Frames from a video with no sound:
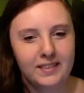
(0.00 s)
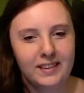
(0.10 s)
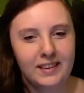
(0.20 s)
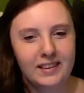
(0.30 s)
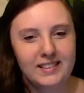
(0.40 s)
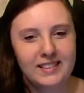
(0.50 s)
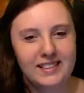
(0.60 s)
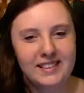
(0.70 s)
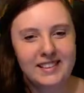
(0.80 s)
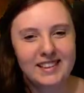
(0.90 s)
And it's
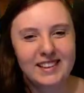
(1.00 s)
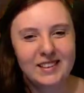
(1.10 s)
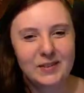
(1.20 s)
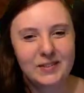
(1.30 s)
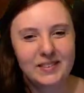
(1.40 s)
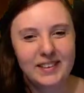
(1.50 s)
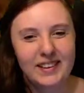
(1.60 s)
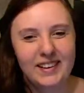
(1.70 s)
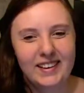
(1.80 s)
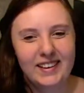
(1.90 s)
this
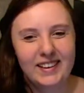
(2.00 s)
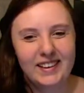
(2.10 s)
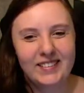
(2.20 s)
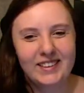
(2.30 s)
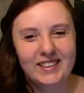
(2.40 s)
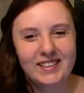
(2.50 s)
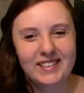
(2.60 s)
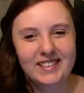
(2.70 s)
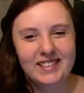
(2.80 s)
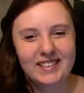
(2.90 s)

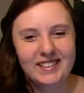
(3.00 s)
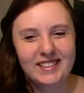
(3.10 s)
gorgeous